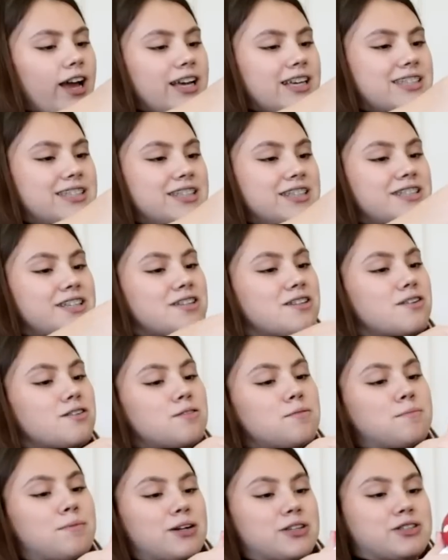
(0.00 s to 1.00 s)
Is this a
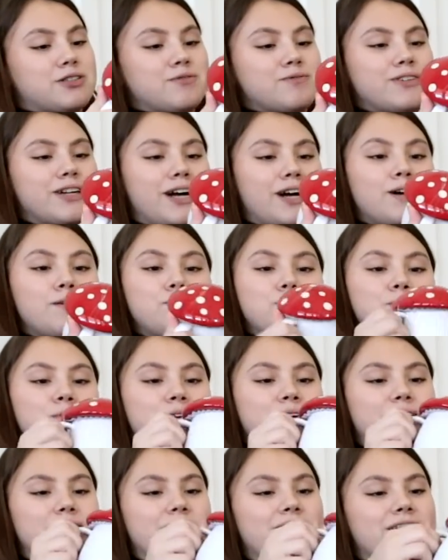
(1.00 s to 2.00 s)
little mushroom cup?
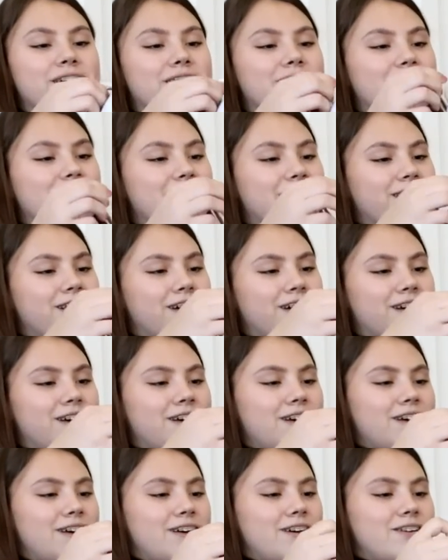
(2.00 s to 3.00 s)
It is. It,
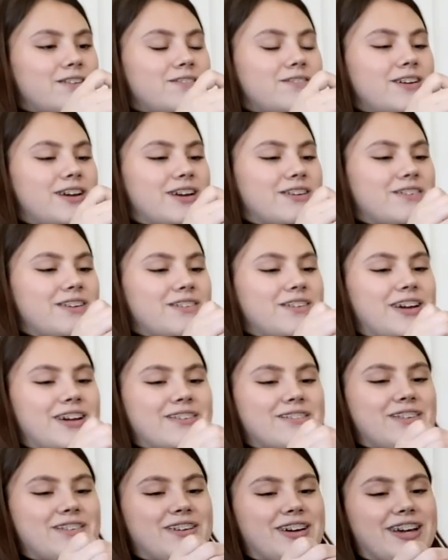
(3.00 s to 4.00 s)
okay. Wait, wait,
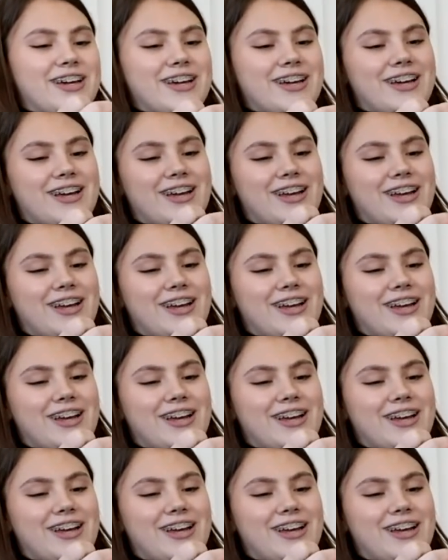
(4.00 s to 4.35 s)
wait, wait, wait.